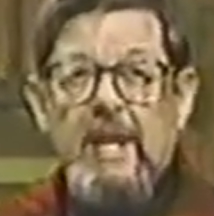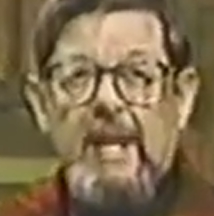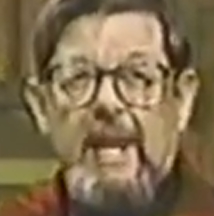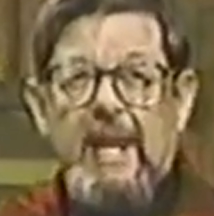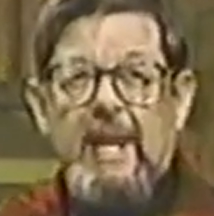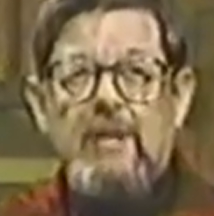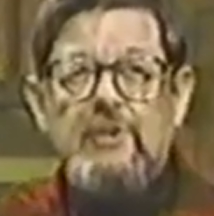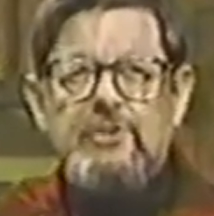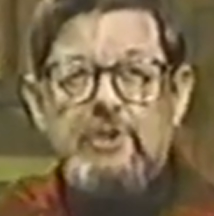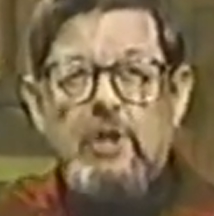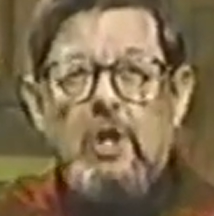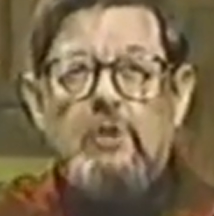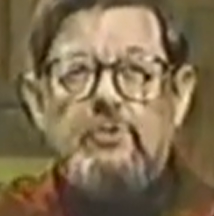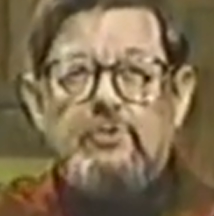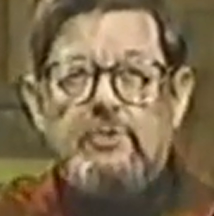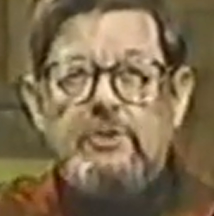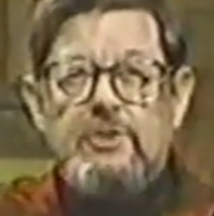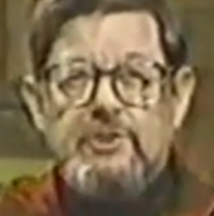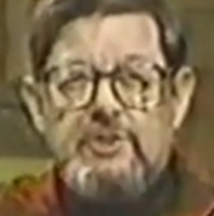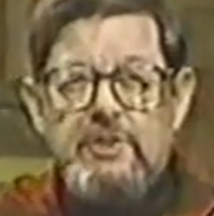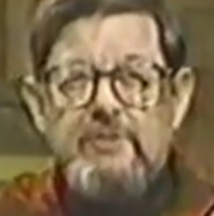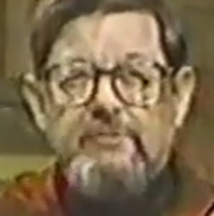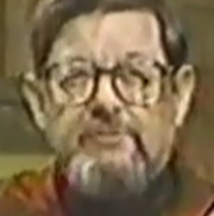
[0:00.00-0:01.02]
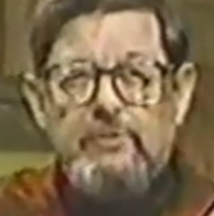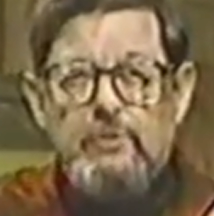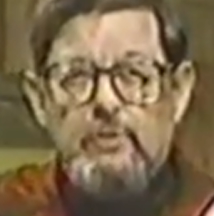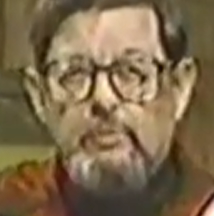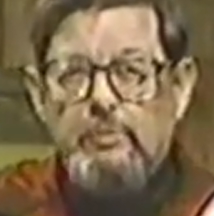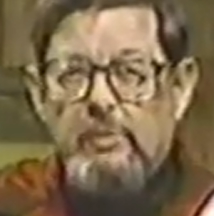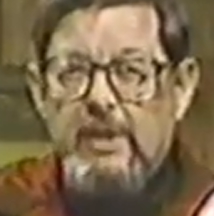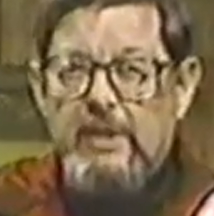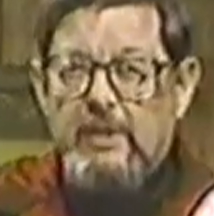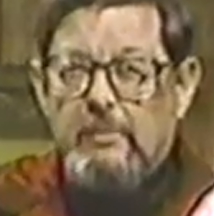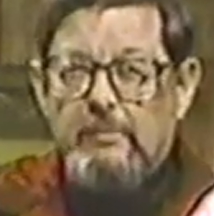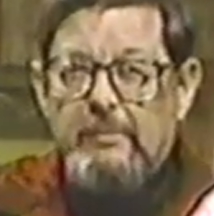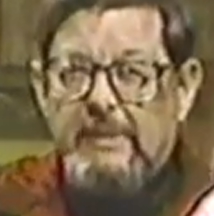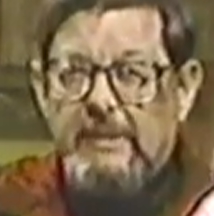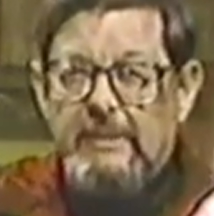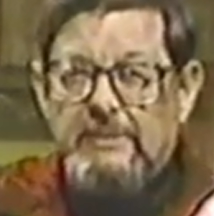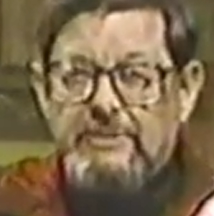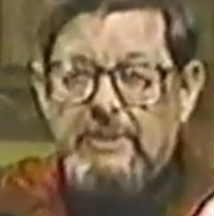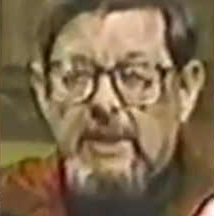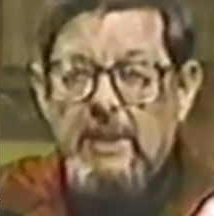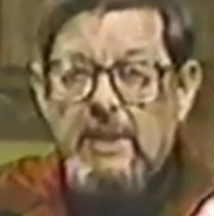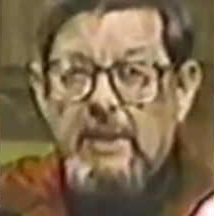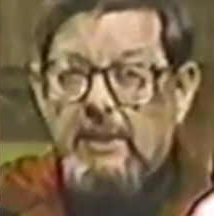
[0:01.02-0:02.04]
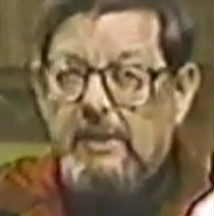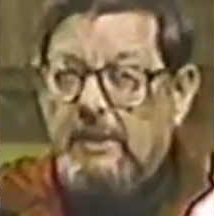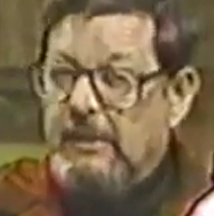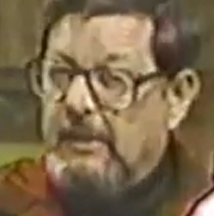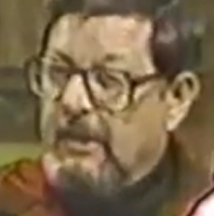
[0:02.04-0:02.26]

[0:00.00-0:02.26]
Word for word: House Autry Seafood Breader Mix.